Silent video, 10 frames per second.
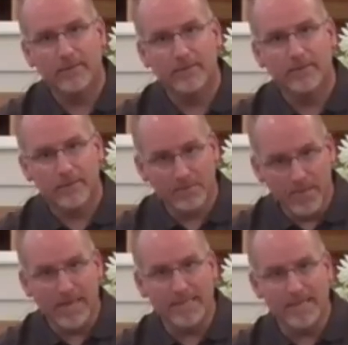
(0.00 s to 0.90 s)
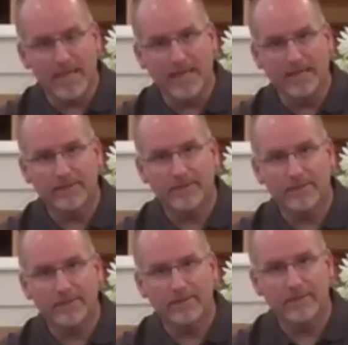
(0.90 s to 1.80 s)
to meditate,
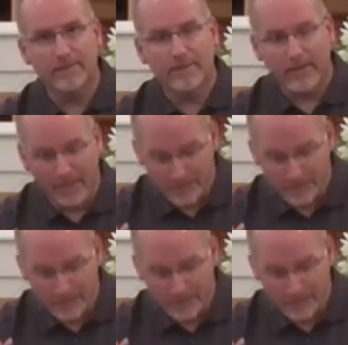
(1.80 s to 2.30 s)
and to